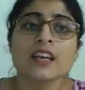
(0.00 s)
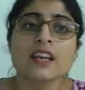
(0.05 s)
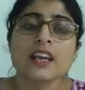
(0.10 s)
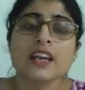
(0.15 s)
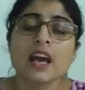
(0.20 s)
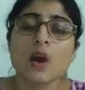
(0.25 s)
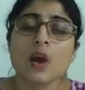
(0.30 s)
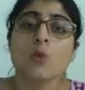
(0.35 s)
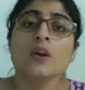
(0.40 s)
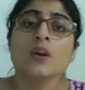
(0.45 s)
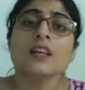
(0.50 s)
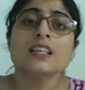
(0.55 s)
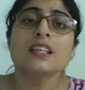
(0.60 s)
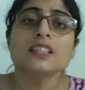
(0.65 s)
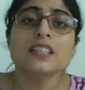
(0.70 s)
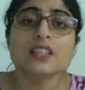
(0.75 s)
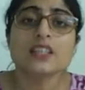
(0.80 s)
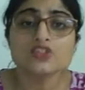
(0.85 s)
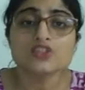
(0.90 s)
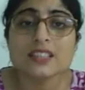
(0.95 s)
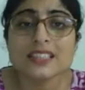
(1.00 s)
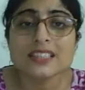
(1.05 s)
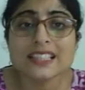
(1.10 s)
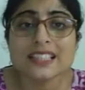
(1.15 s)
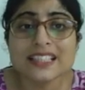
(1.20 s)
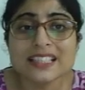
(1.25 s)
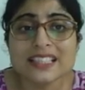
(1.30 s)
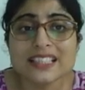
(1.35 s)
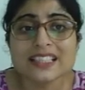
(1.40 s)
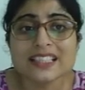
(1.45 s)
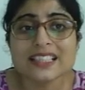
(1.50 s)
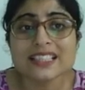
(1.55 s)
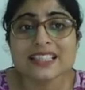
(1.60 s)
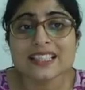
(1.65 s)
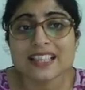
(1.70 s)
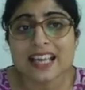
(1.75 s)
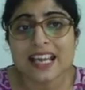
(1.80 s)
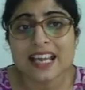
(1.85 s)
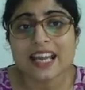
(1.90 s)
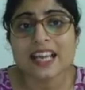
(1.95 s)
Now, section
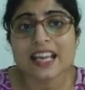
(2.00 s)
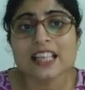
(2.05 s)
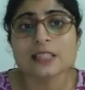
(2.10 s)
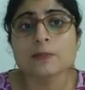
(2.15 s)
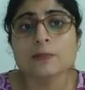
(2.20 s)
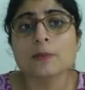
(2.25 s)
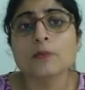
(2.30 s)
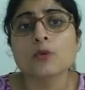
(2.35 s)
66A has